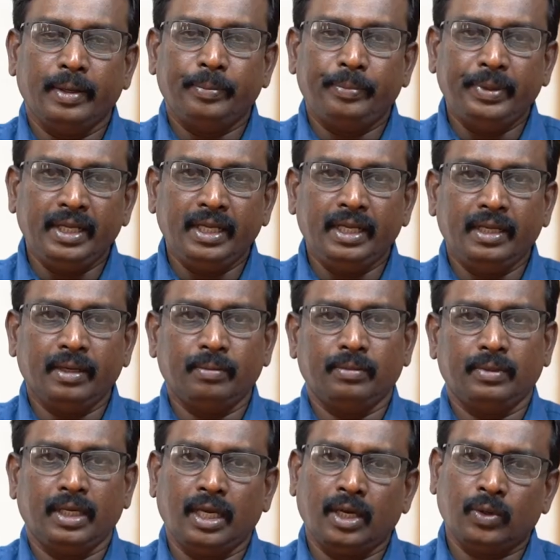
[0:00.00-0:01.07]
PEM
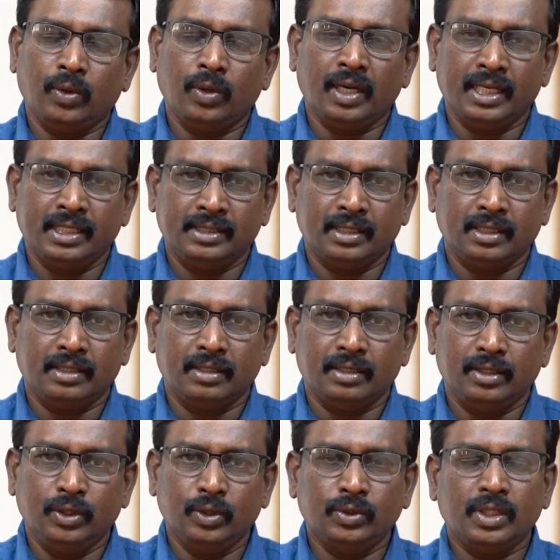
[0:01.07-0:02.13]
electrolyzer
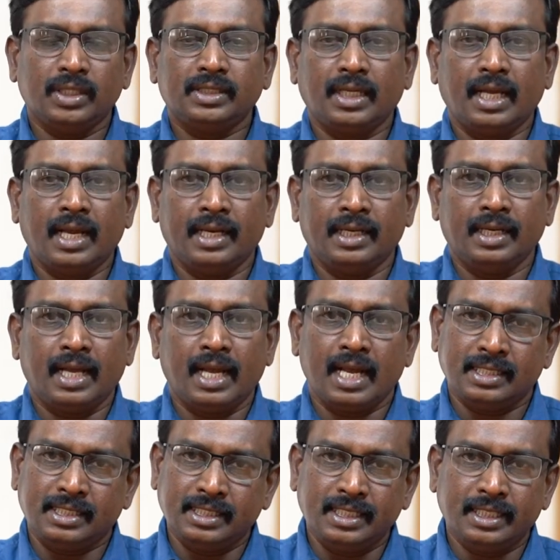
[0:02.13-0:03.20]
uses an
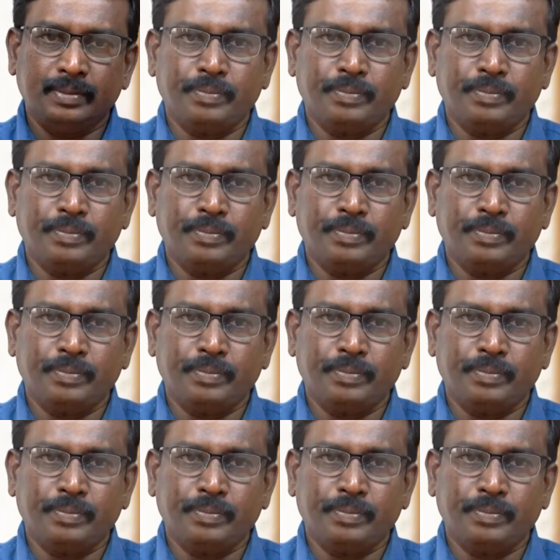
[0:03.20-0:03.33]
acidic